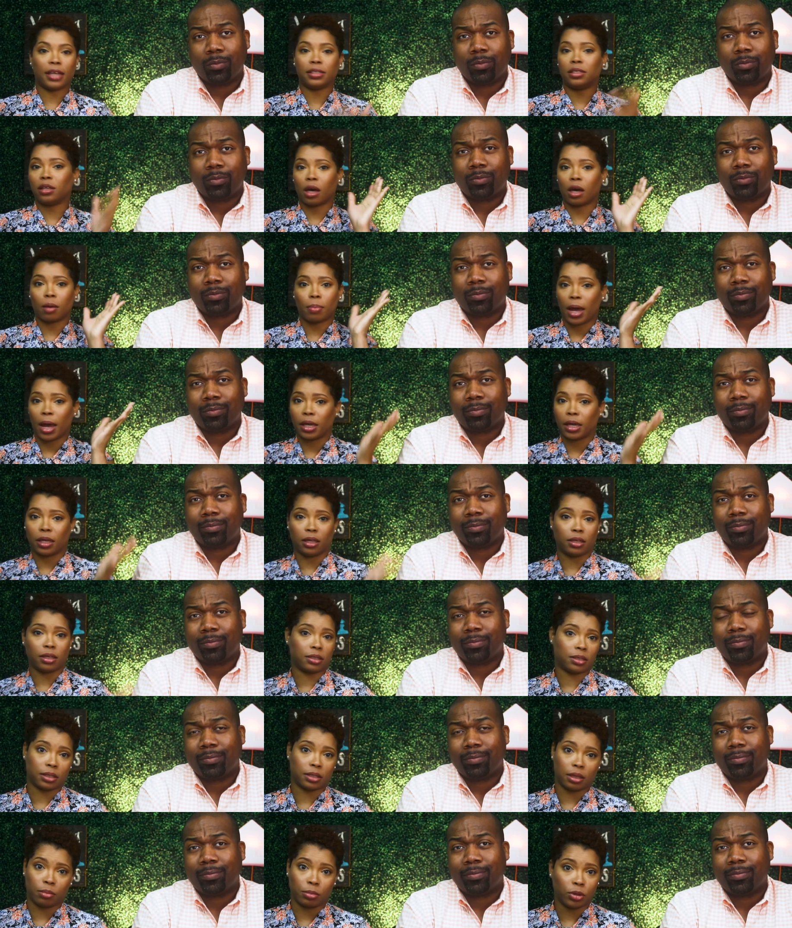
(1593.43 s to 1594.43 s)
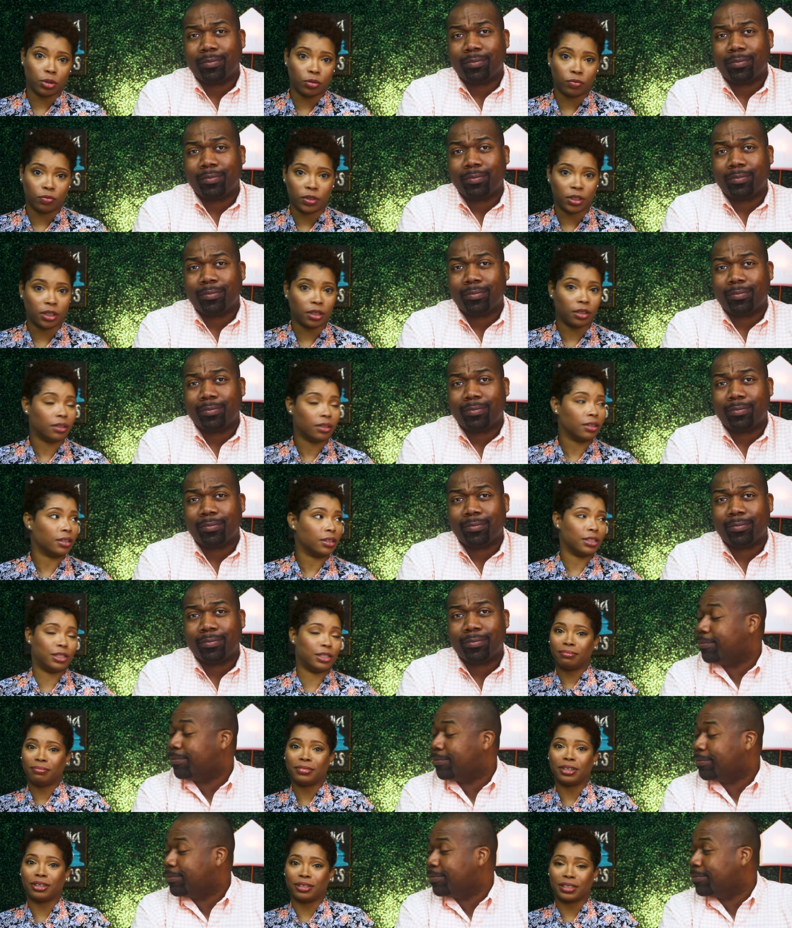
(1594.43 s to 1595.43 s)
Speaker 1: took up hiking since I moved here because
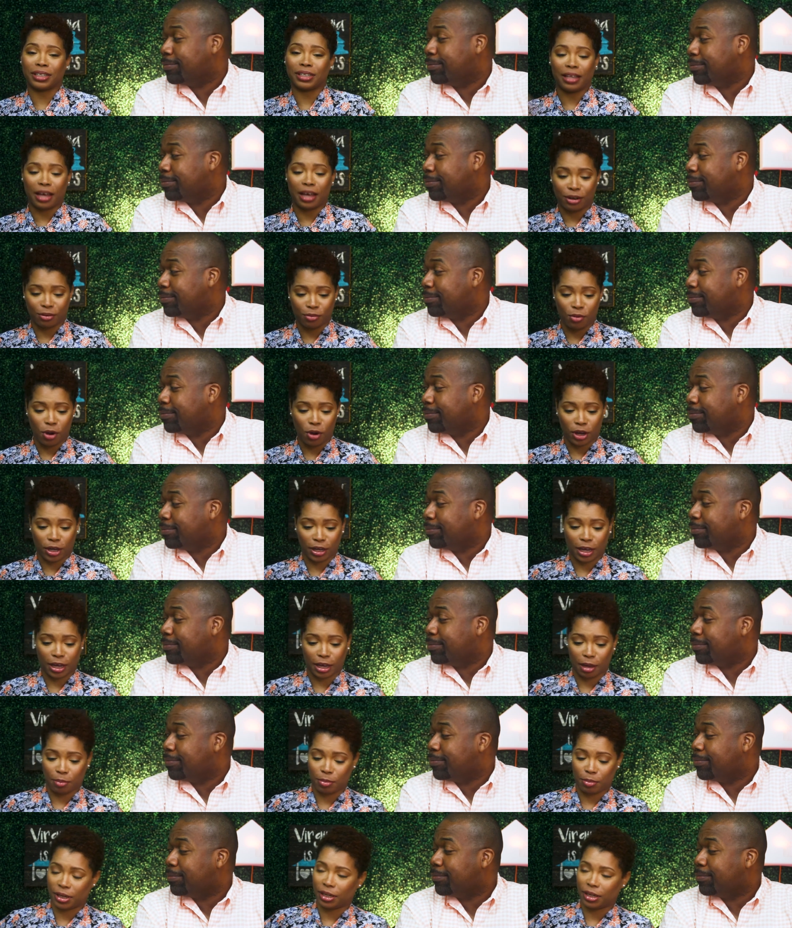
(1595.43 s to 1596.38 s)
there's a lot of walking that can be